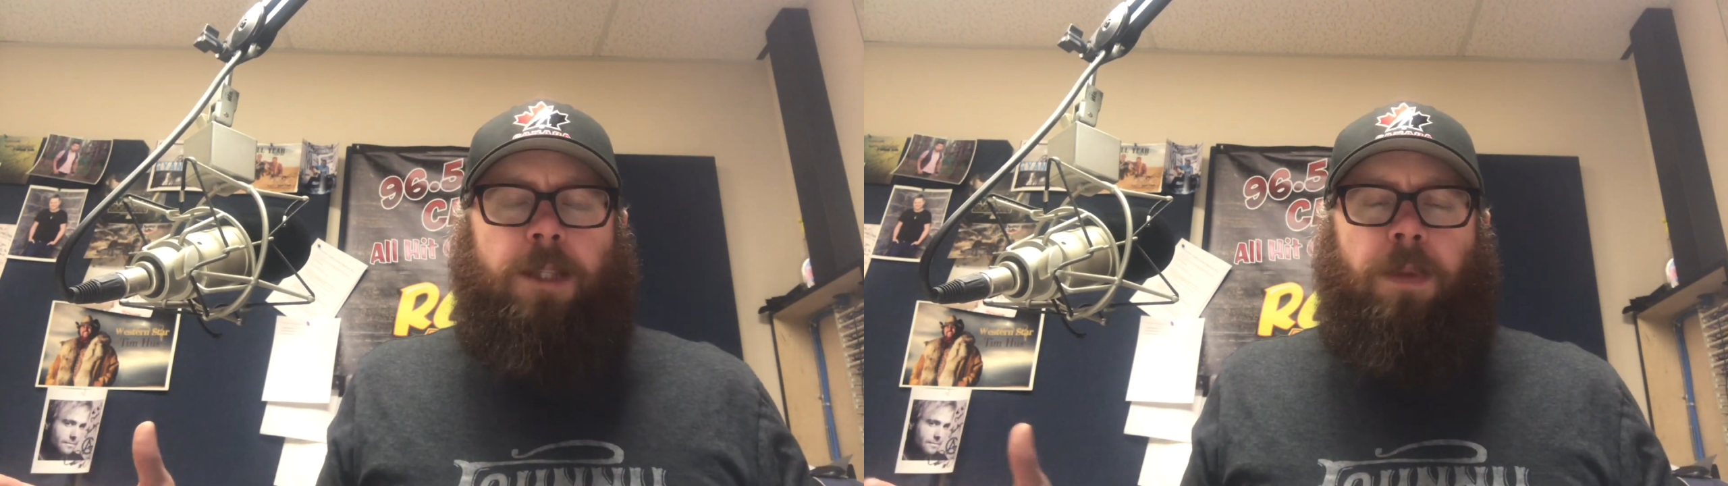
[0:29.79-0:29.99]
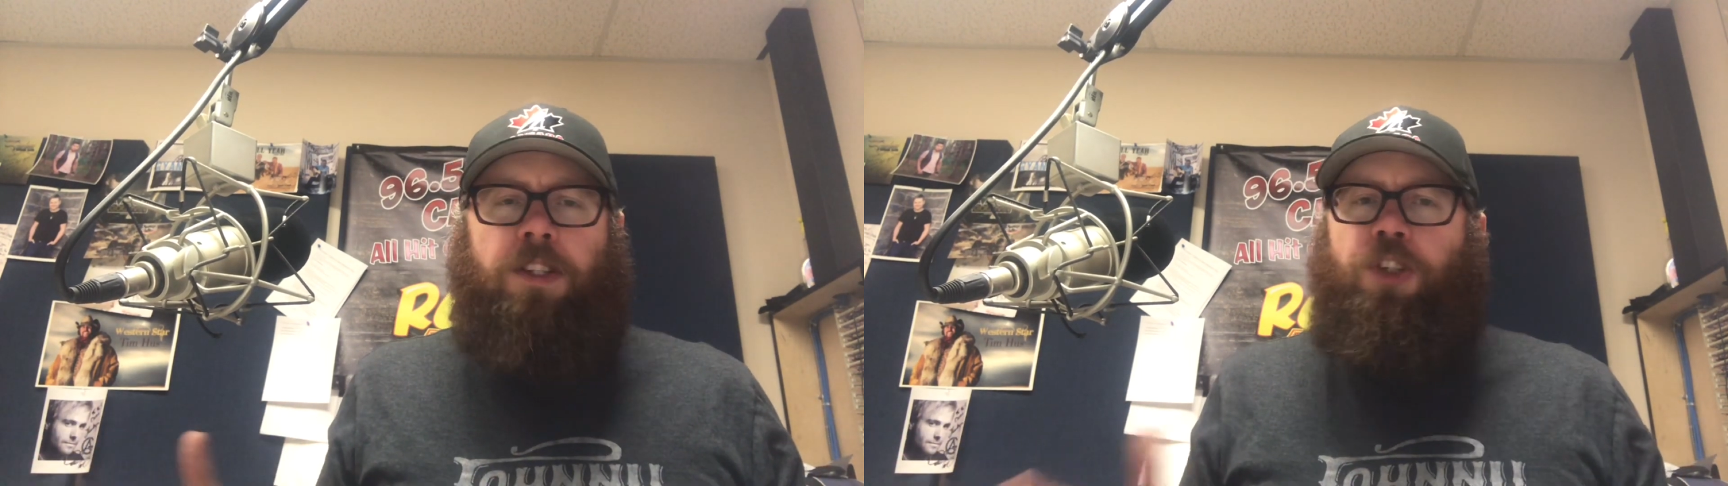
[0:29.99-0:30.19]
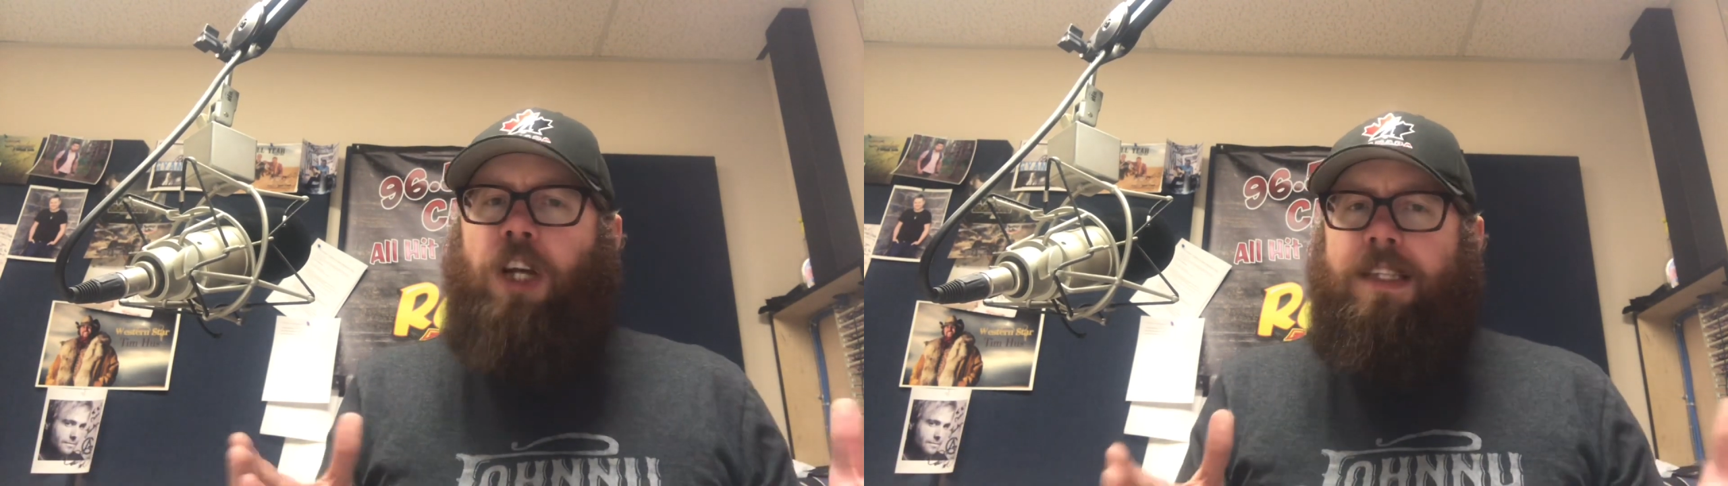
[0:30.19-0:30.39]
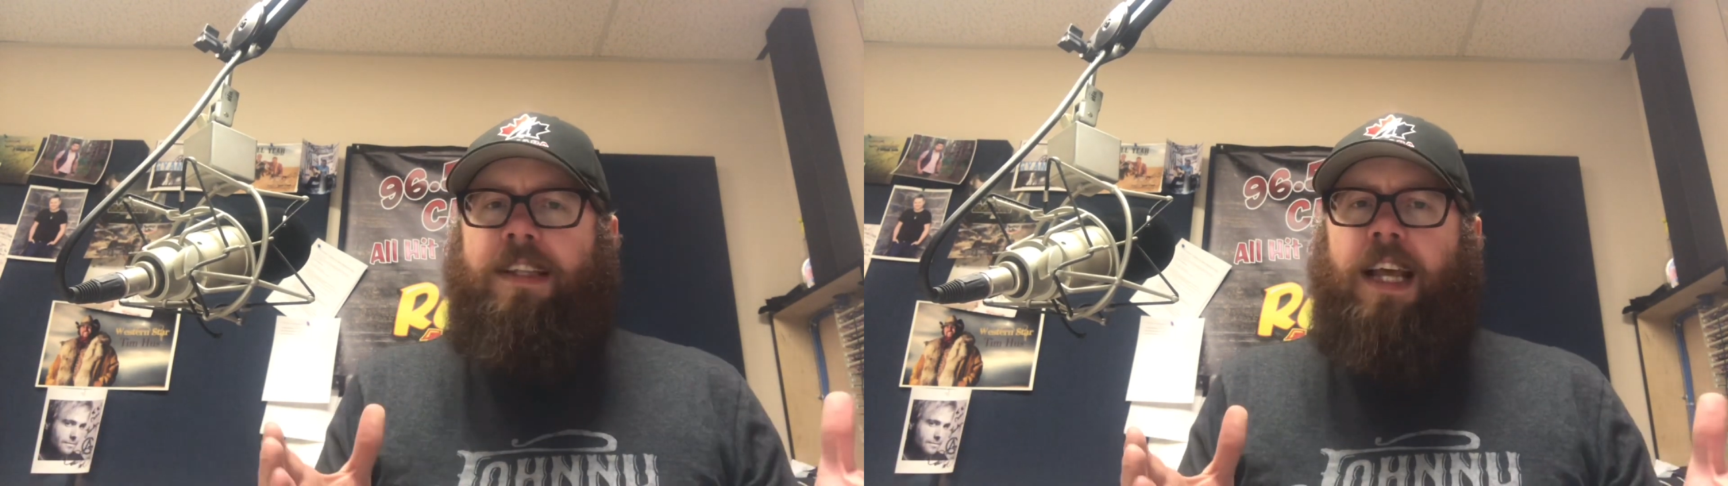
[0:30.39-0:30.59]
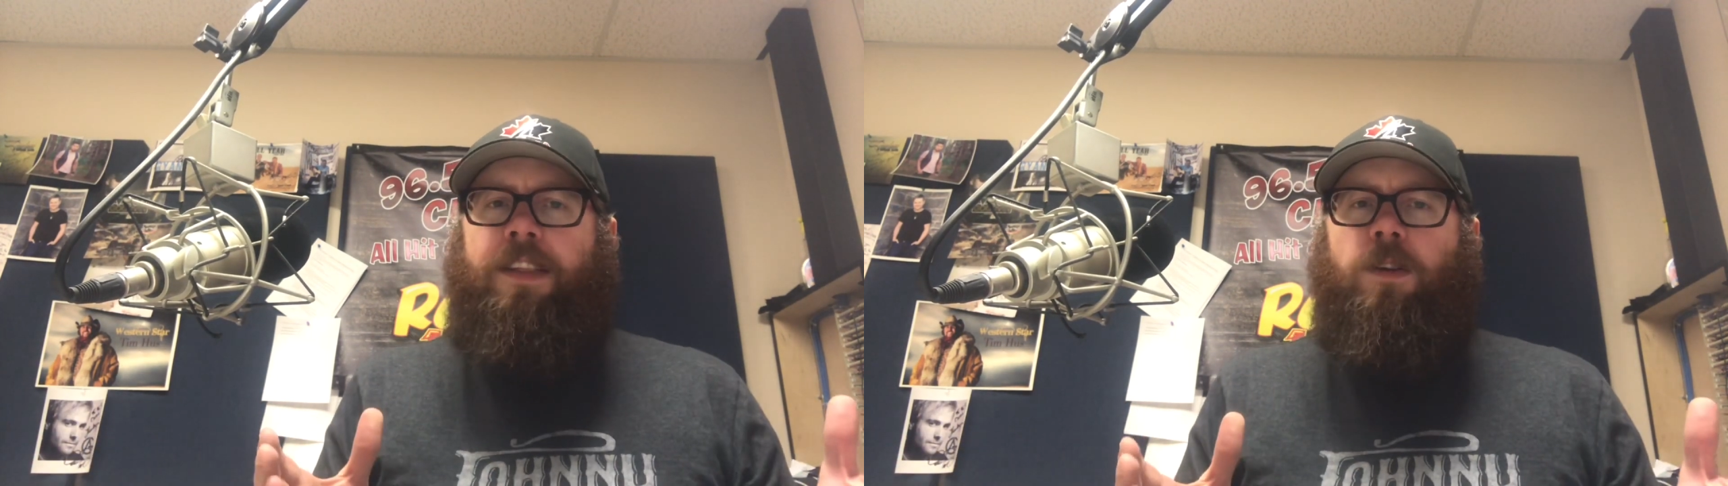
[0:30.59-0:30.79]
but just
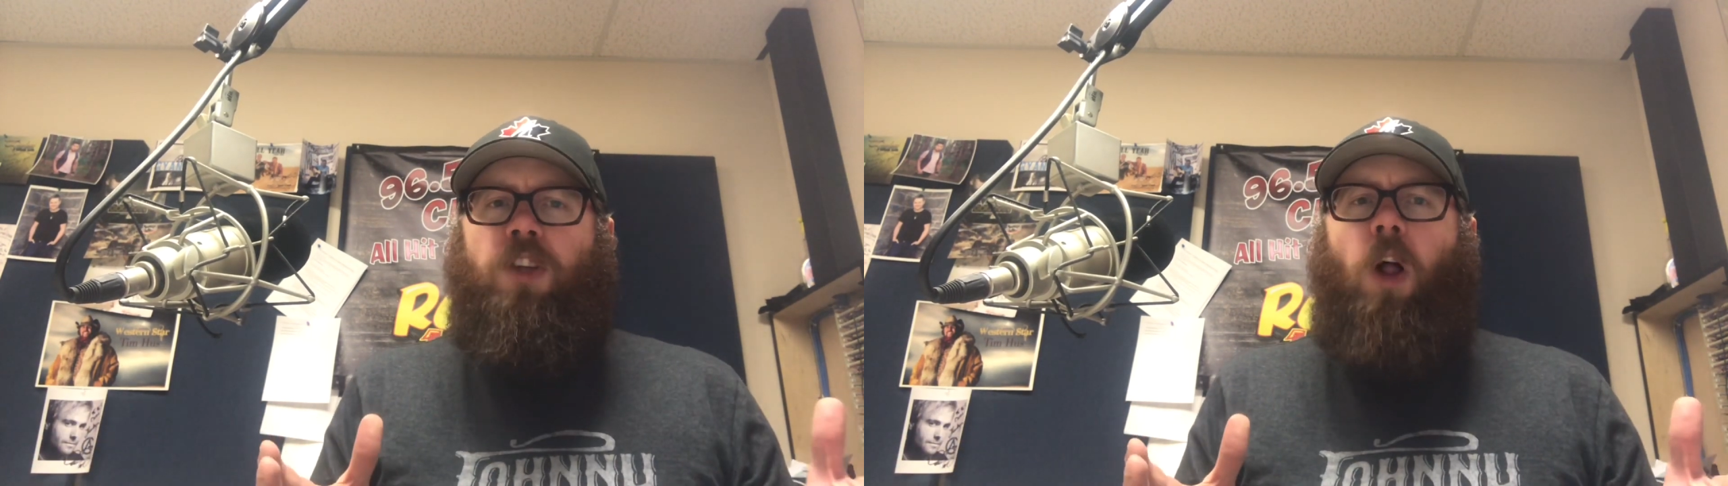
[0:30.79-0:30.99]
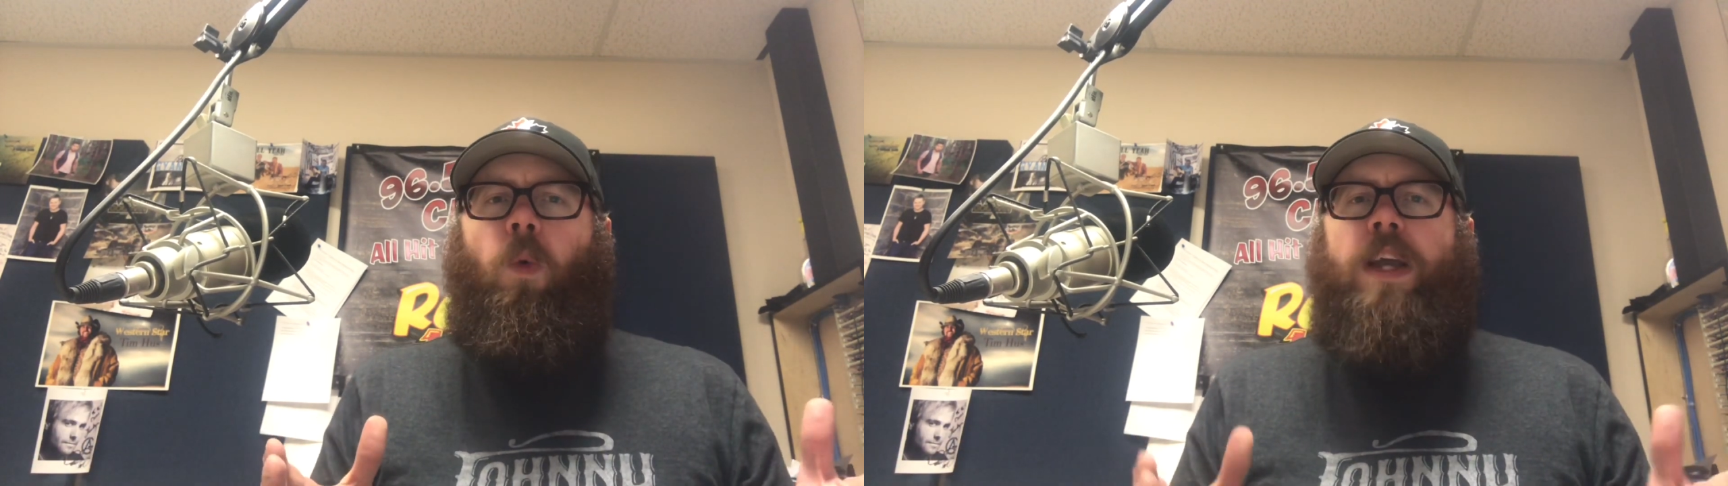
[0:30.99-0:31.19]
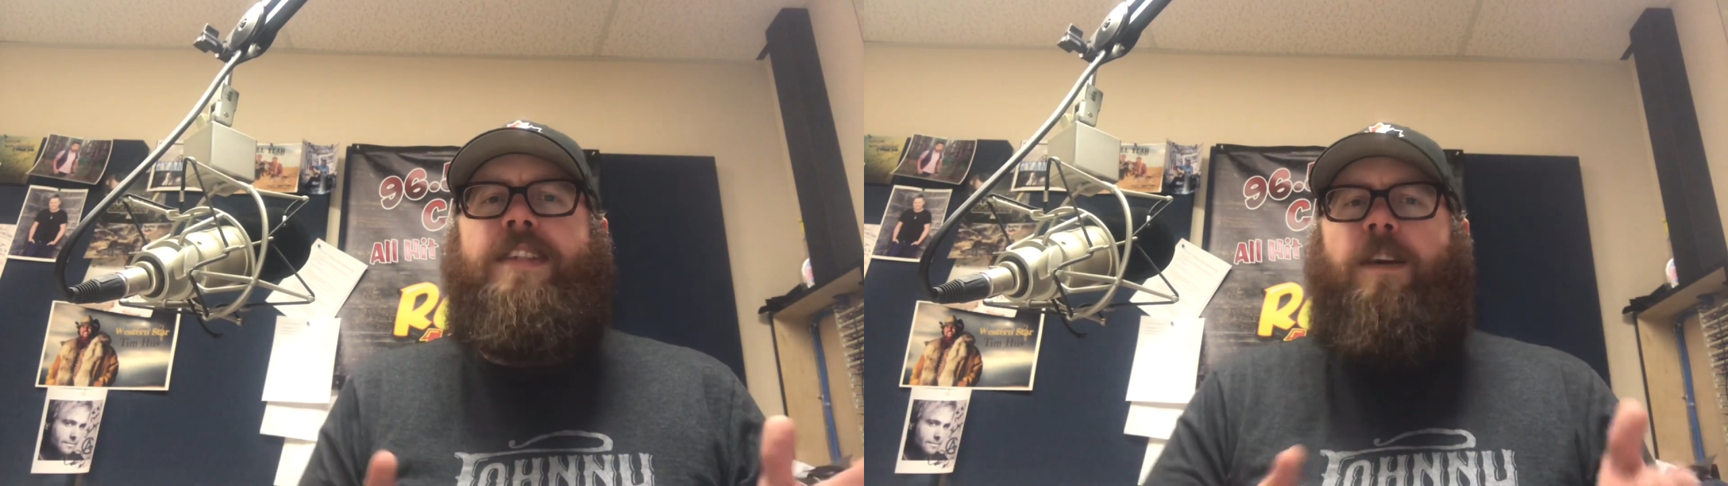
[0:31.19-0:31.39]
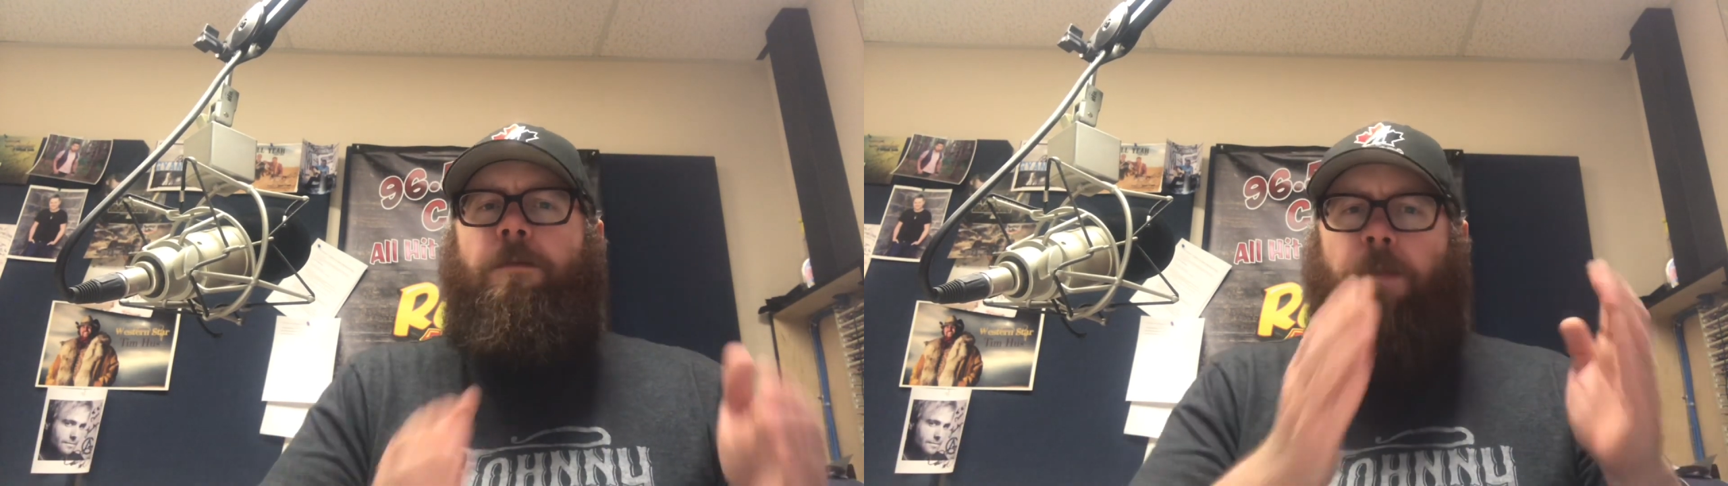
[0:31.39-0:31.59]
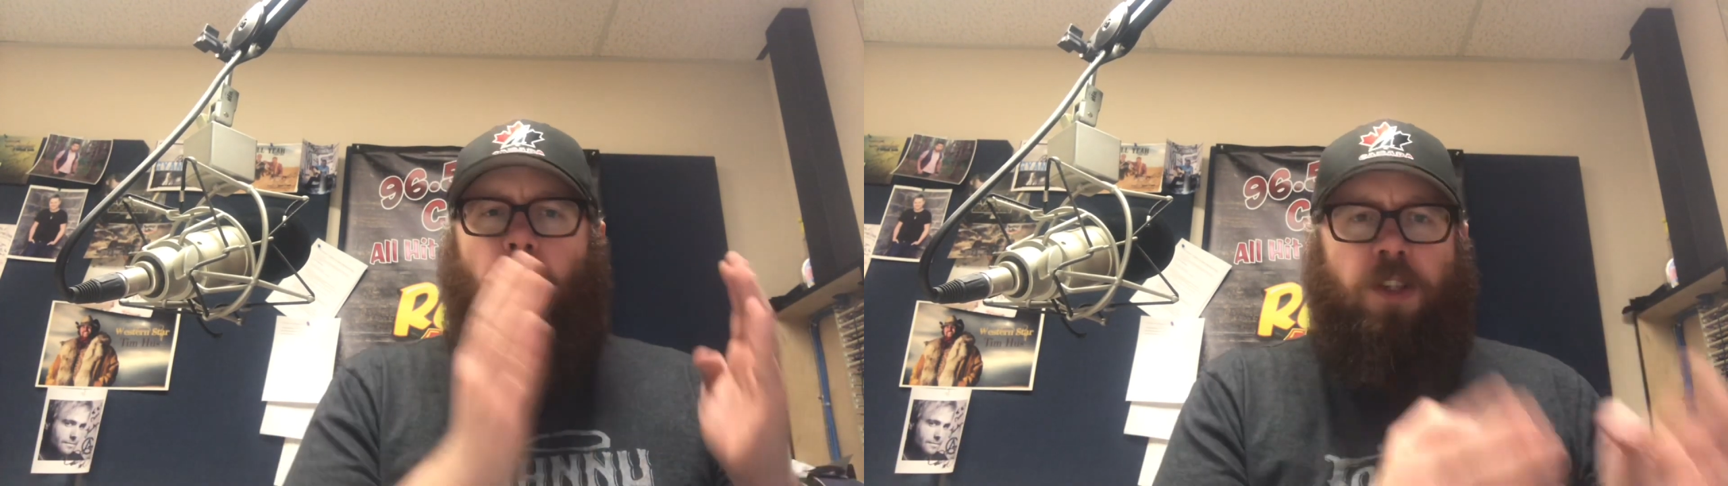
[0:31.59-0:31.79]
like there's always a
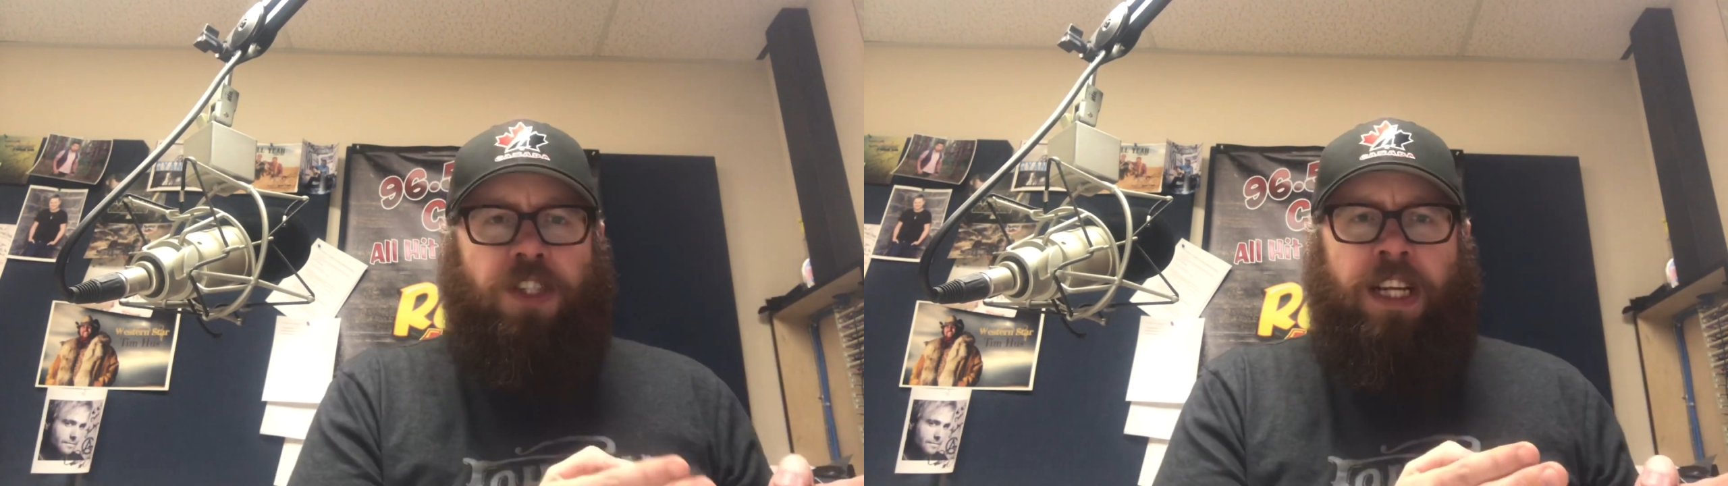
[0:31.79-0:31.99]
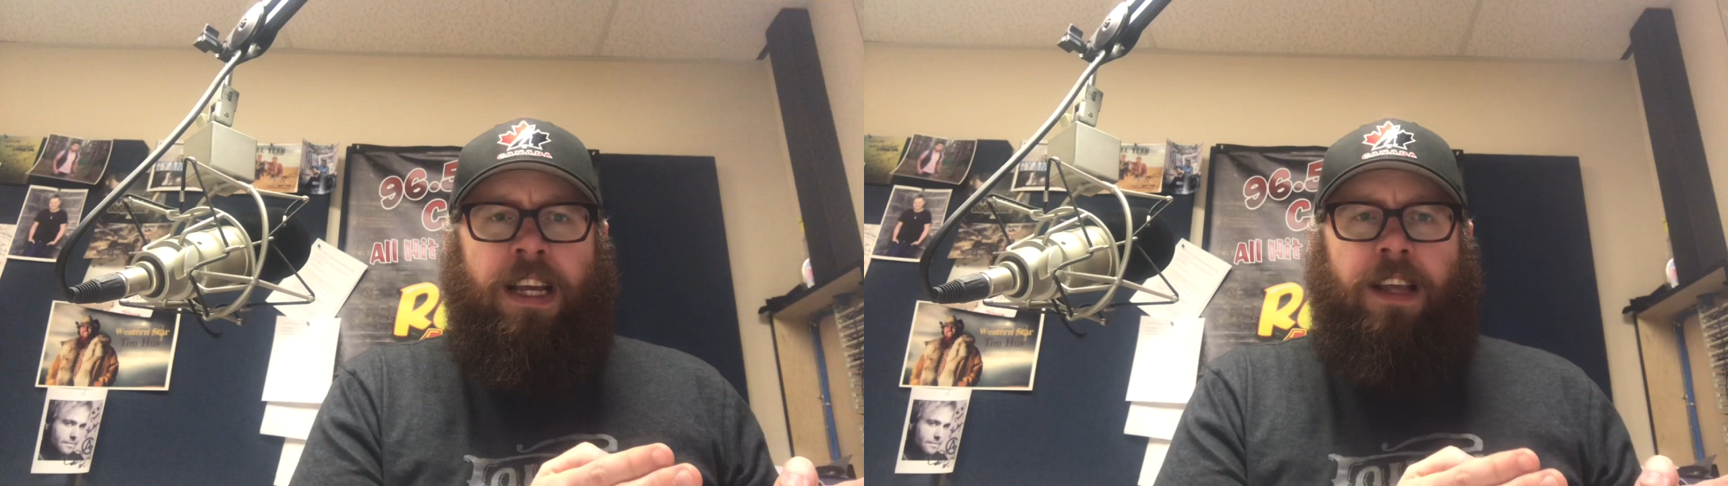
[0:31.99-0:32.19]
first,